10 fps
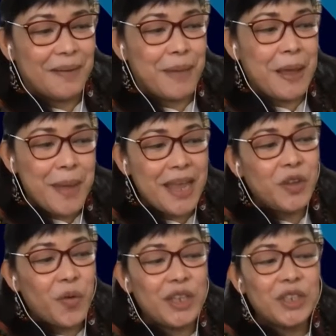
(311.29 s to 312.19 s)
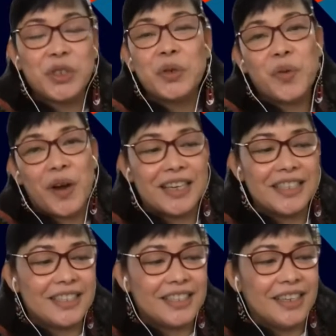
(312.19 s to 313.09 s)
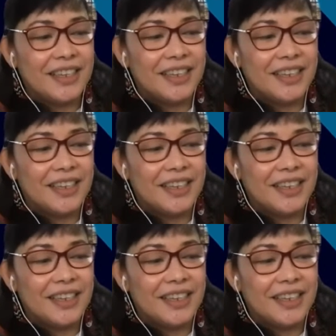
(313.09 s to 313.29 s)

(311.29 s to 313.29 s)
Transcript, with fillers: My main question was,